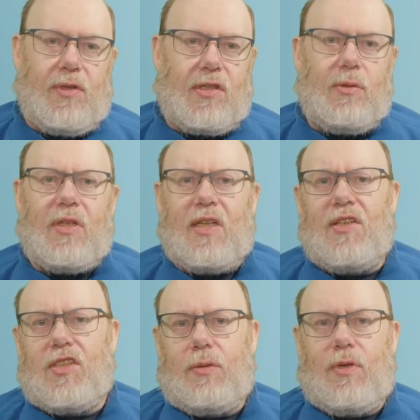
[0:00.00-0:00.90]
So a
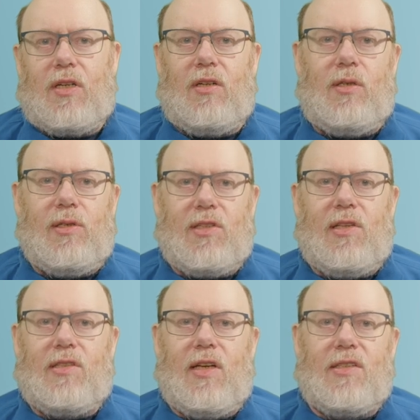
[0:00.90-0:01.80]
customer calls
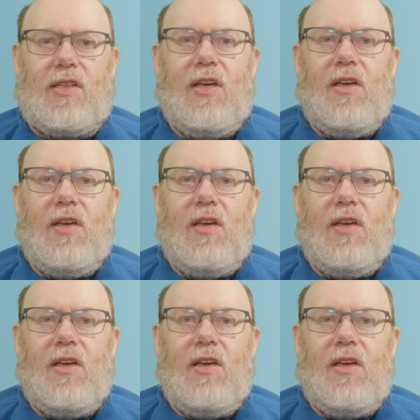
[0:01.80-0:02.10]
and says,